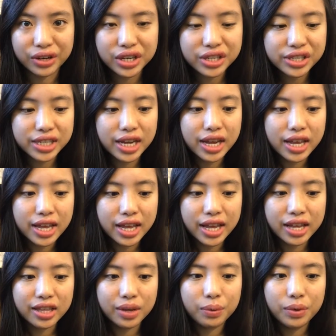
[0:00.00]
first.
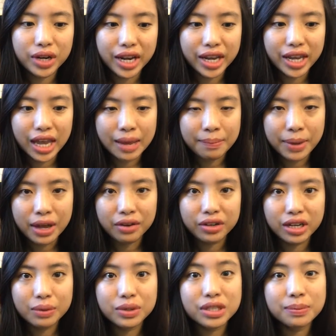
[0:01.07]
And then when I came
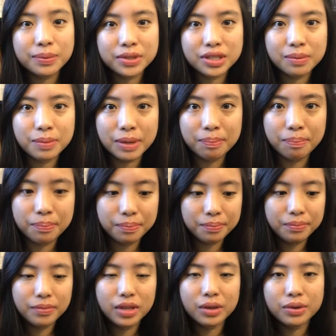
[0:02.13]
out, it was supposed to be
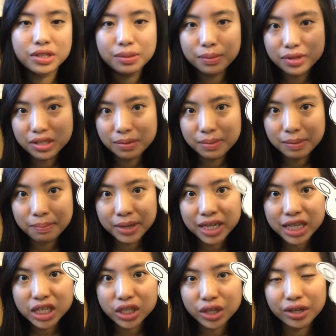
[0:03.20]
it was supposed to be
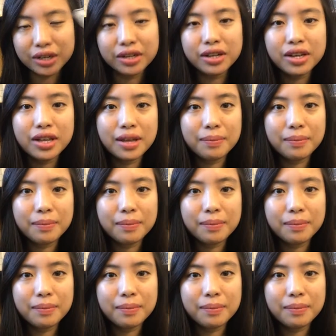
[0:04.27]
Bunny's turn,